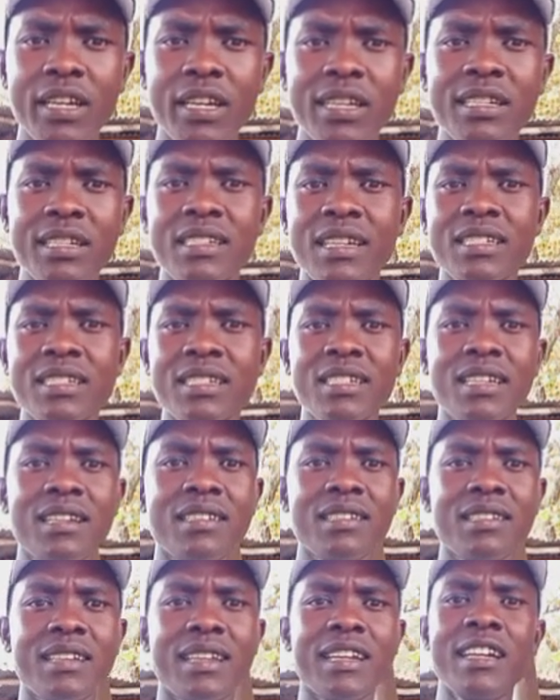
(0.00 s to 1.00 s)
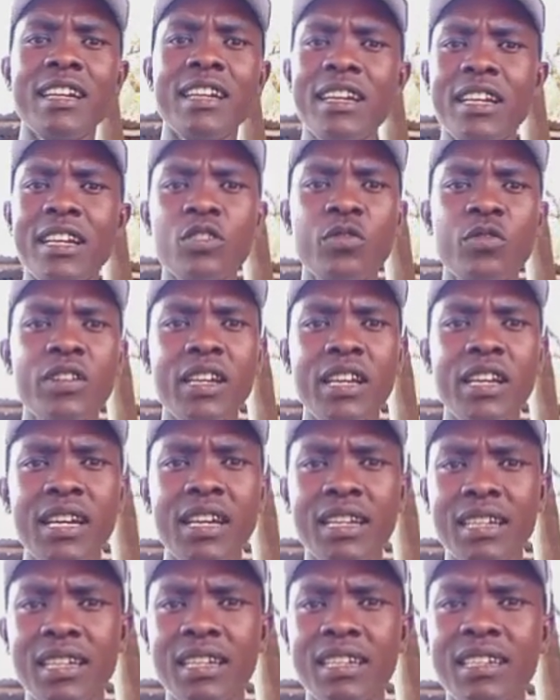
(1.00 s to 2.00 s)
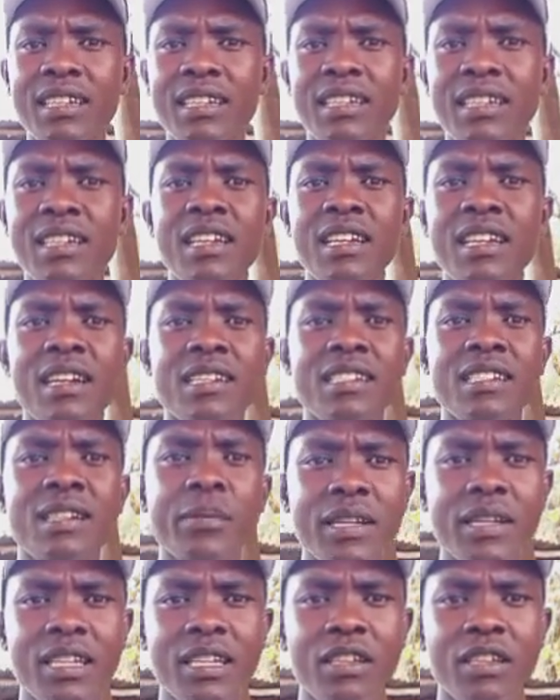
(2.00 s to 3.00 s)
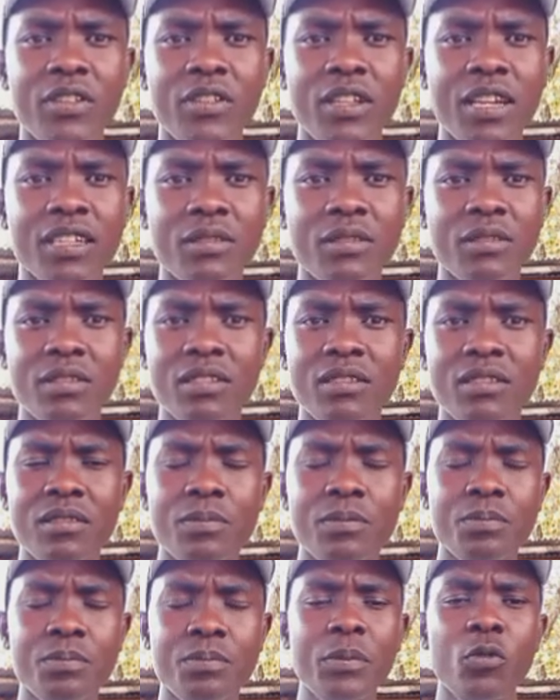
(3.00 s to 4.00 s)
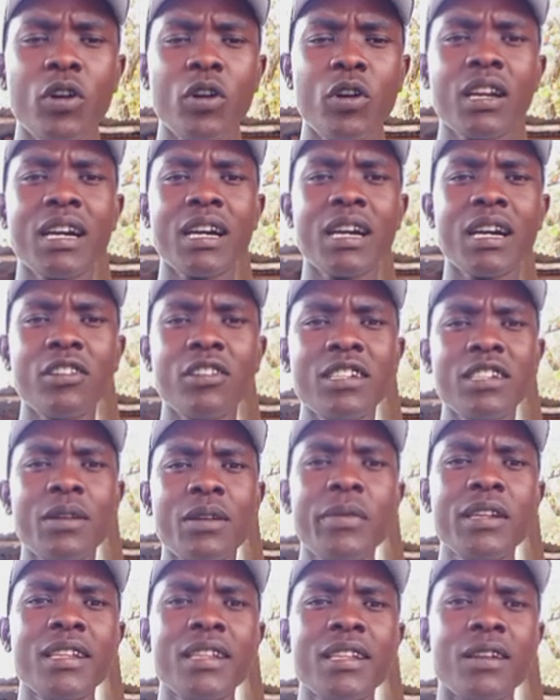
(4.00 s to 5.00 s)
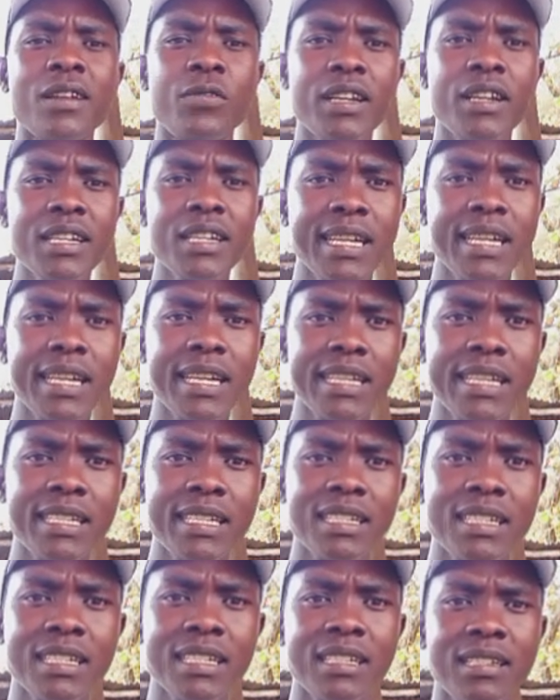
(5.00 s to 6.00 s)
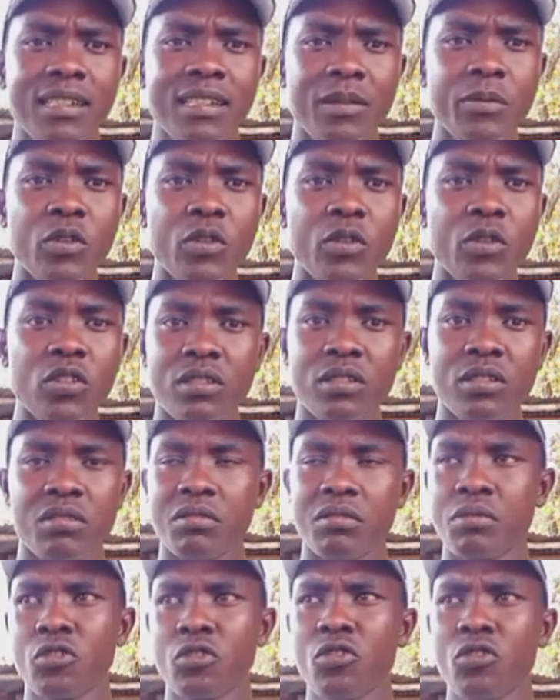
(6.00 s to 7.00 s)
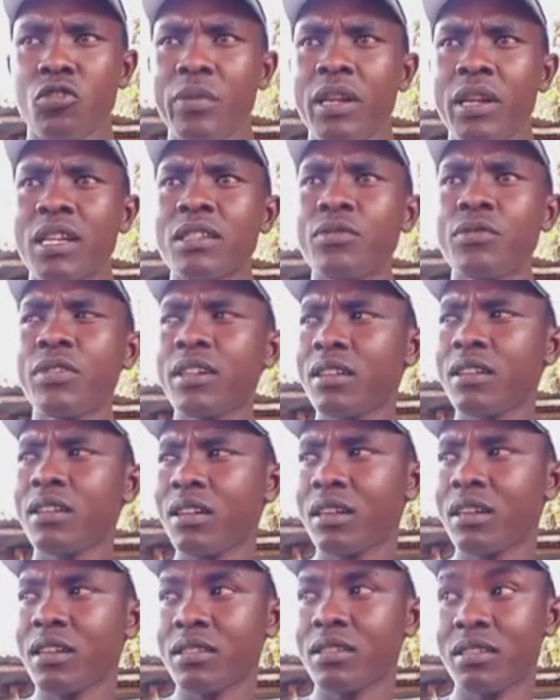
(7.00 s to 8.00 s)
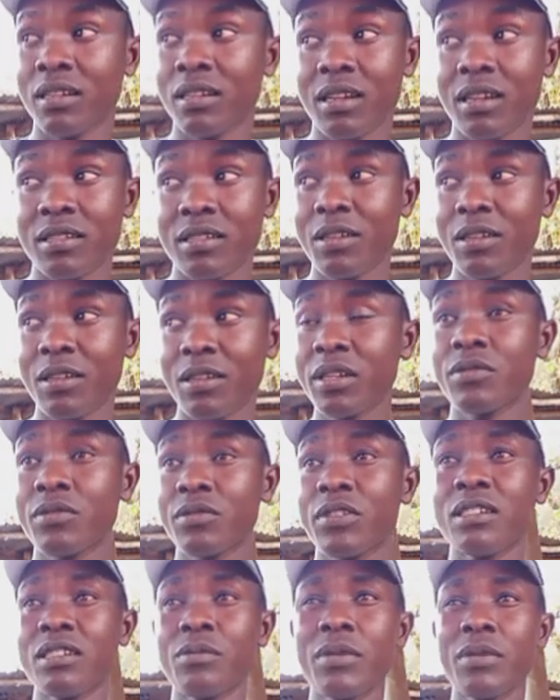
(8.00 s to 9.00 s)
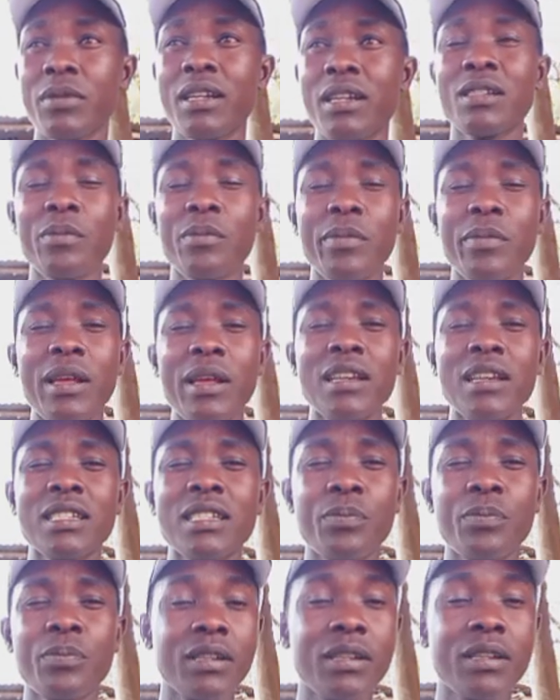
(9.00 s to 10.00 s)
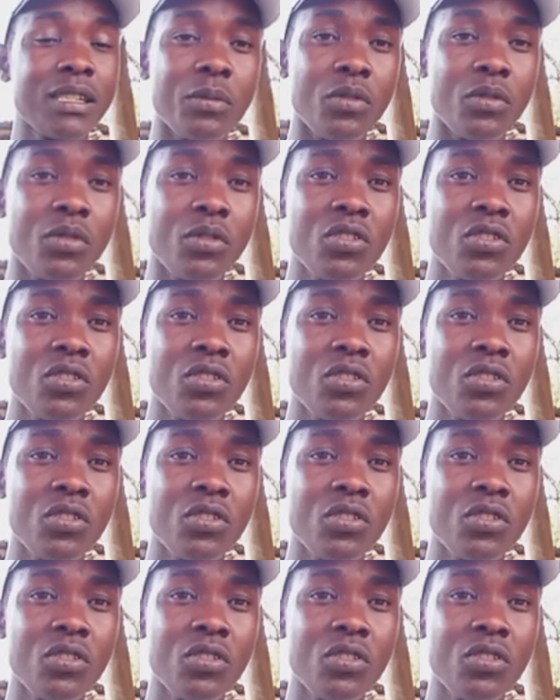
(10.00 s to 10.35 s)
There is a cleanliness of the area. The milk, if there are people who are handling the milk, they're very clean, because milk is very, like I said, milk is perishable.